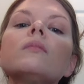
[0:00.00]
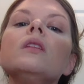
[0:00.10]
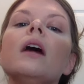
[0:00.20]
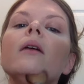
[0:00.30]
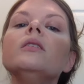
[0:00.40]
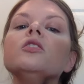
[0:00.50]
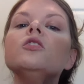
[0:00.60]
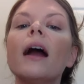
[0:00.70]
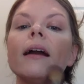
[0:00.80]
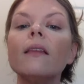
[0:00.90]
I always
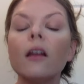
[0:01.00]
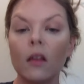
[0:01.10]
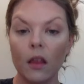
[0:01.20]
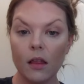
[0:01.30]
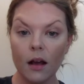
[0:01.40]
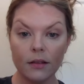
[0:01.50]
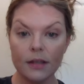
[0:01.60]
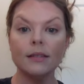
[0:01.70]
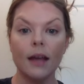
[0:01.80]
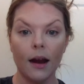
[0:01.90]
drag a little along
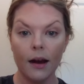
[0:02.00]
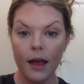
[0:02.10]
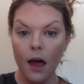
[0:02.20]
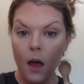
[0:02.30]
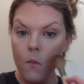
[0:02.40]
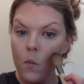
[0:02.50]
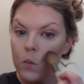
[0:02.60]
this area.